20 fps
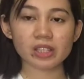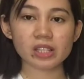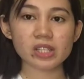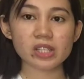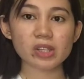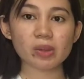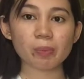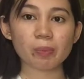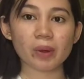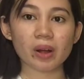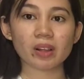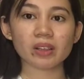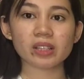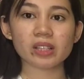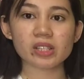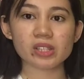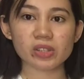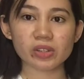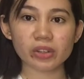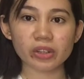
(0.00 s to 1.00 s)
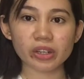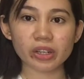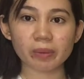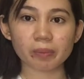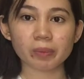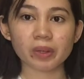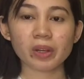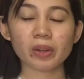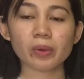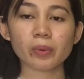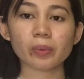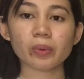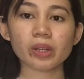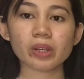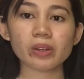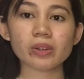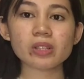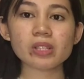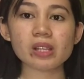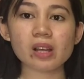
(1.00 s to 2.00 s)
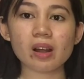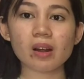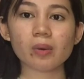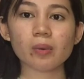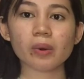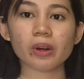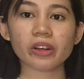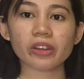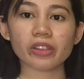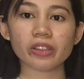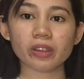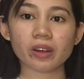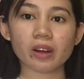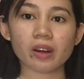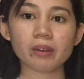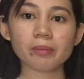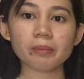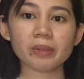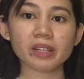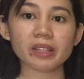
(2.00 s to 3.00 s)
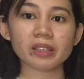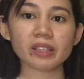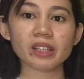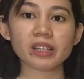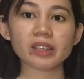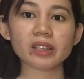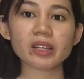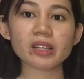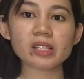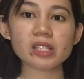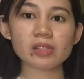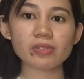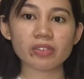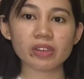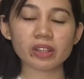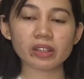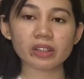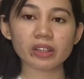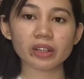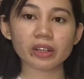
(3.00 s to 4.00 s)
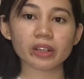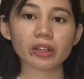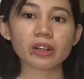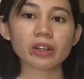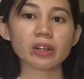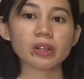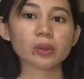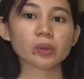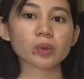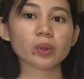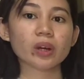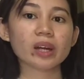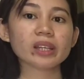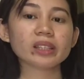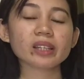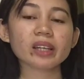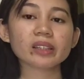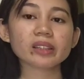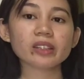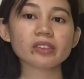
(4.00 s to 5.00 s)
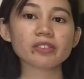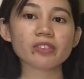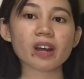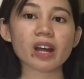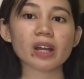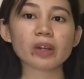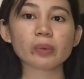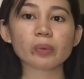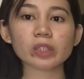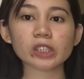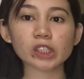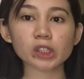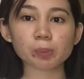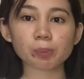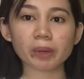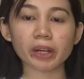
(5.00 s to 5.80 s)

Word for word: is the Pawlik grip. We use our thumb and index finger to identify which